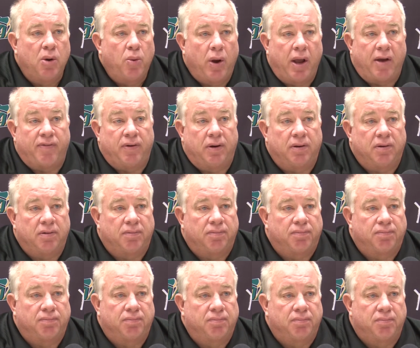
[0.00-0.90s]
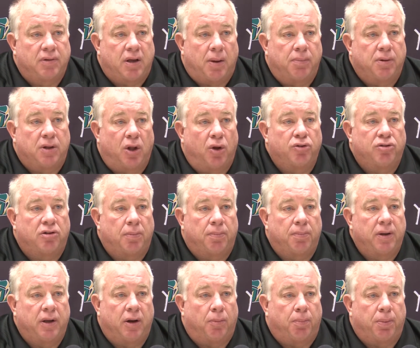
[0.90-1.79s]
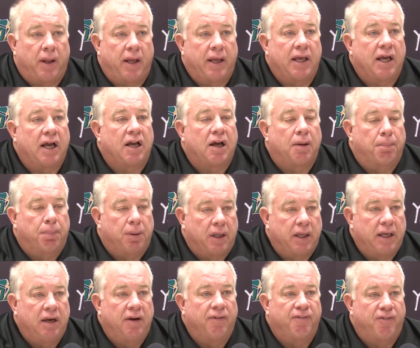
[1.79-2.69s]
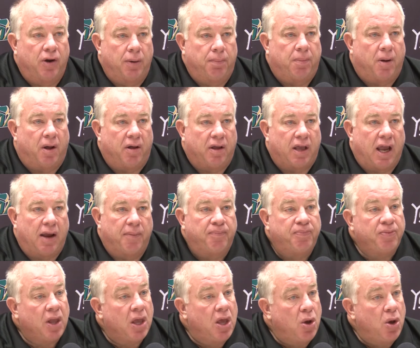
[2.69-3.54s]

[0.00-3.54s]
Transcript: We haven't come close to, you know, playing a complete football game.